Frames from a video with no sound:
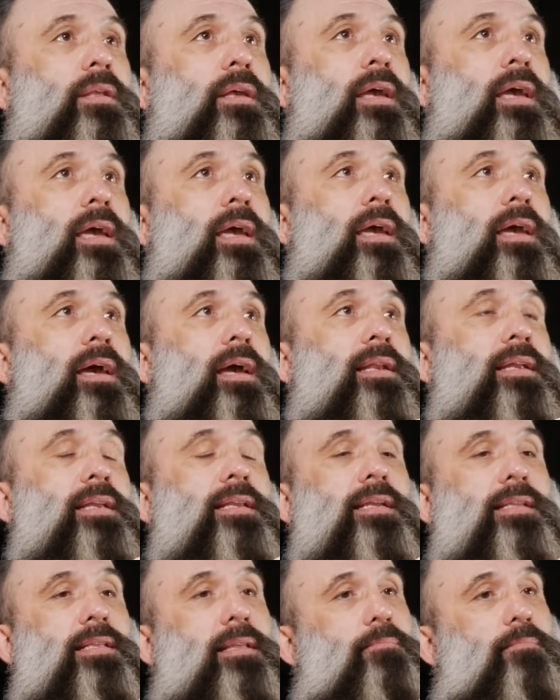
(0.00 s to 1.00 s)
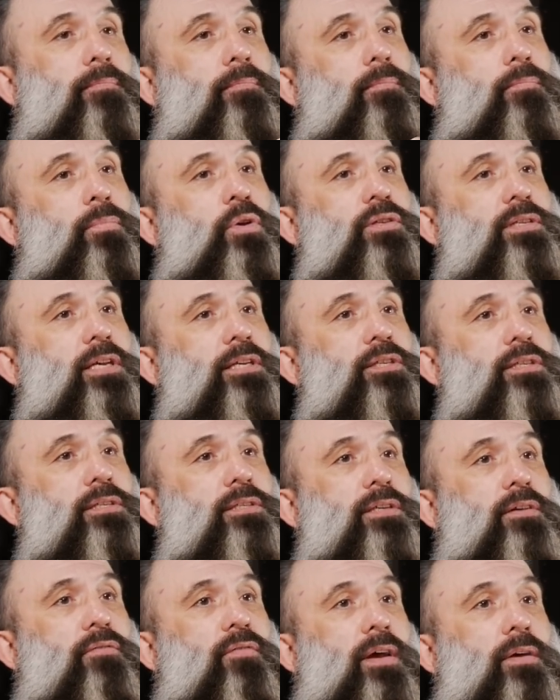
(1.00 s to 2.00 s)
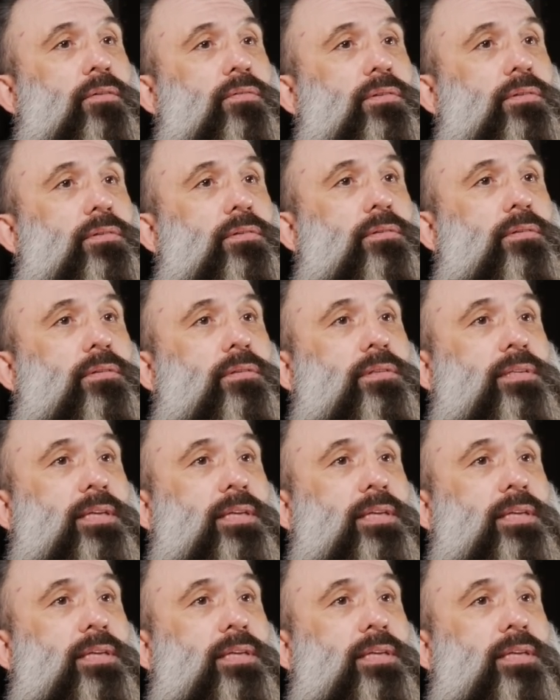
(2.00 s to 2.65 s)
I needed musicians around